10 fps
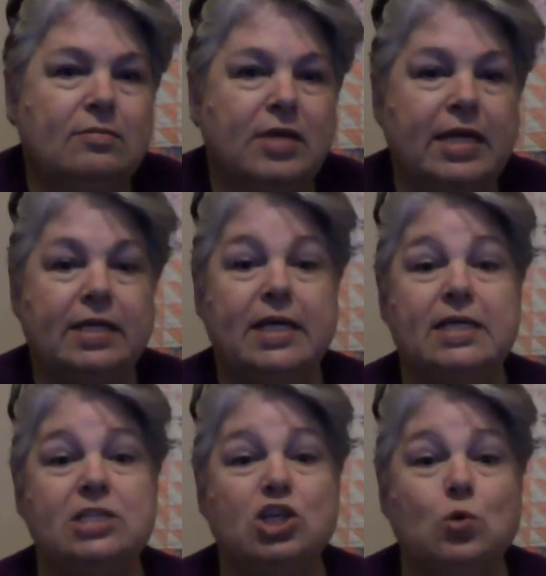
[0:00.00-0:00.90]
in
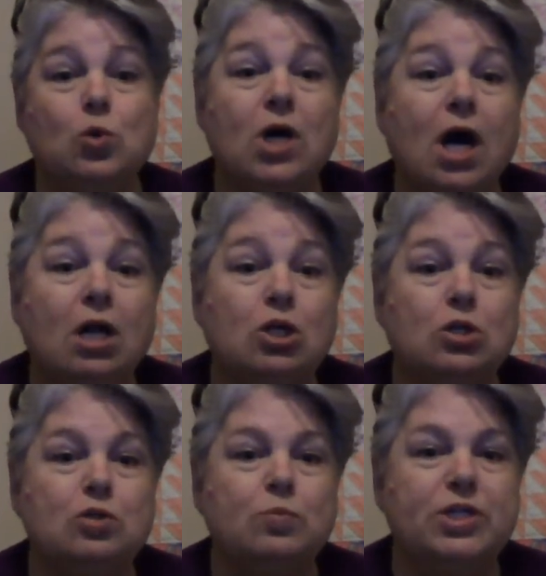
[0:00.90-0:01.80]
his school
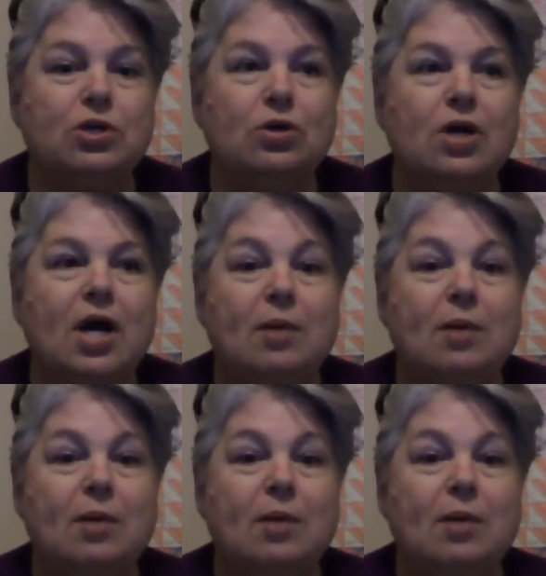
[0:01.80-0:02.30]
colors, which are,